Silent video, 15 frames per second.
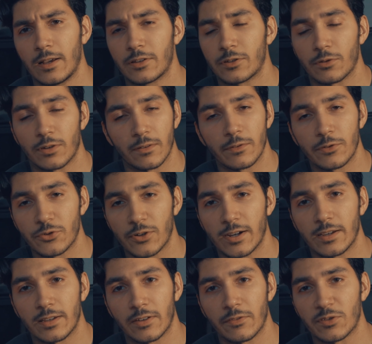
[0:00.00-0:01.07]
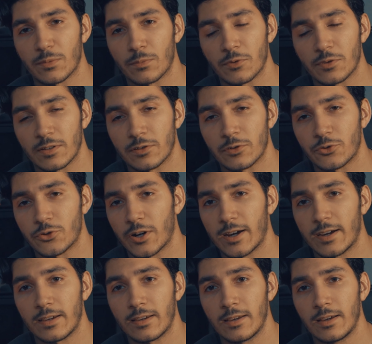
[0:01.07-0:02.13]
So give it a try. Give some of those things a
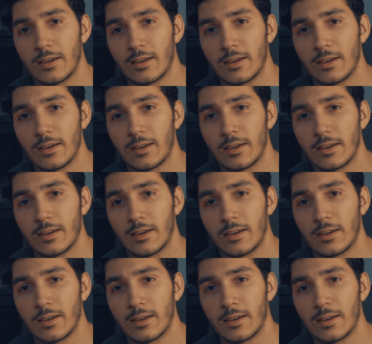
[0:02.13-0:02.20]
try.